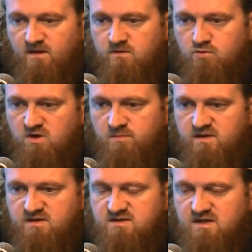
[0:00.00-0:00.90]
the ulama
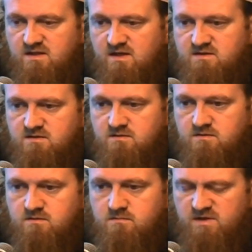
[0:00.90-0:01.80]
they say that,
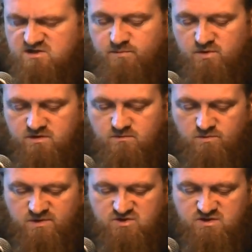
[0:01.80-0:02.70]
based upon, I will
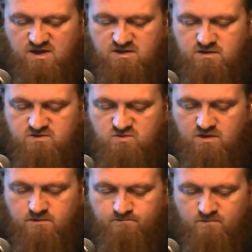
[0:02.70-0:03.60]
mention the hadith as
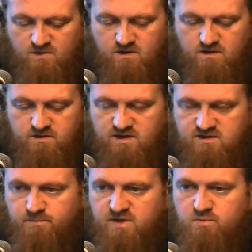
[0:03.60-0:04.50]
well,
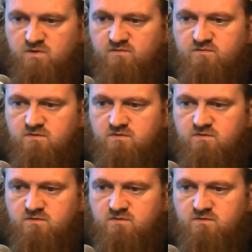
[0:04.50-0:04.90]
that people of